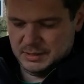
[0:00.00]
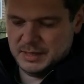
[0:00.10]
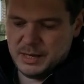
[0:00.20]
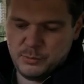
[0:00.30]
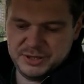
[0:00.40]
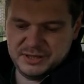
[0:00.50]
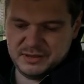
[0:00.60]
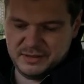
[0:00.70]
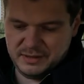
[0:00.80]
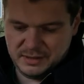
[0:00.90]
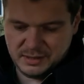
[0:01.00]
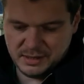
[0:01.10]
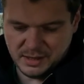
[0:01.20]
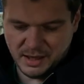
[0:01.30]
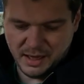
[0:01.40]
Now we need the
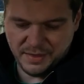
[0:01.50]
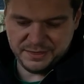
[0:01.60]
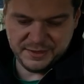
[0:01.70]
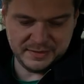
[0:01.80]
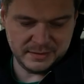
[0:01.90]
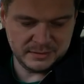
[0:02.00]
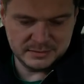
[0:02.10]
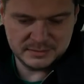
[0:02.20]
antenna.